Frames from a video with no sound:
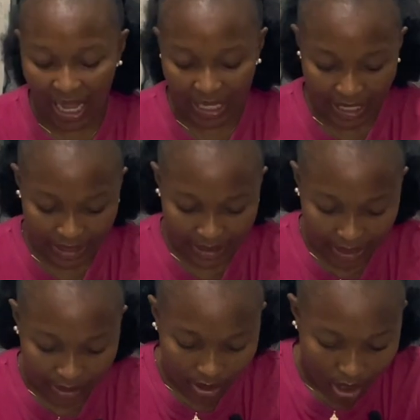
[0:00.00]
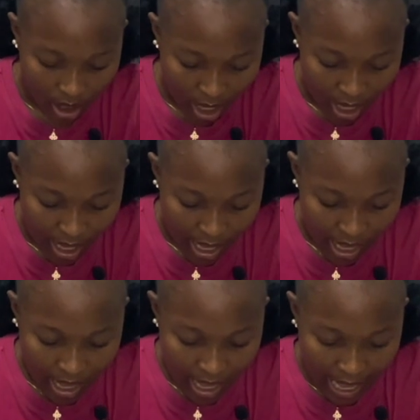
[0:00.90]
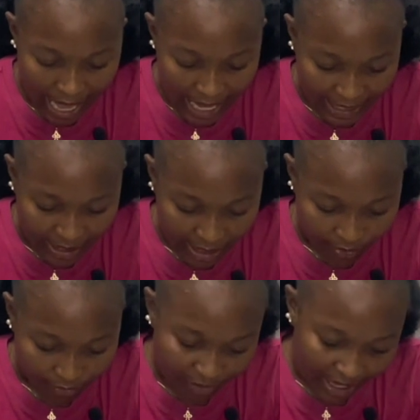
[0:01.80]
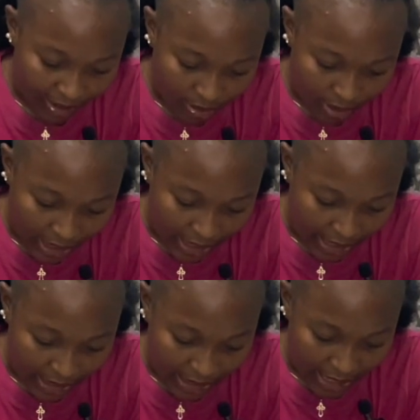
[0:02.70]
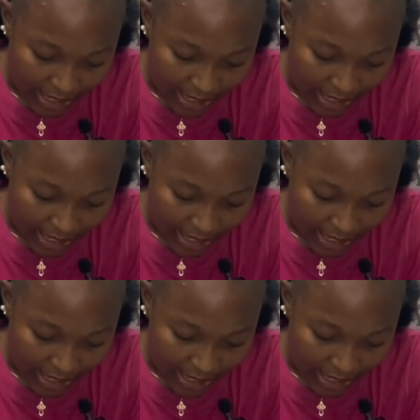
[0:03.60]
And that's that. And I think the final thing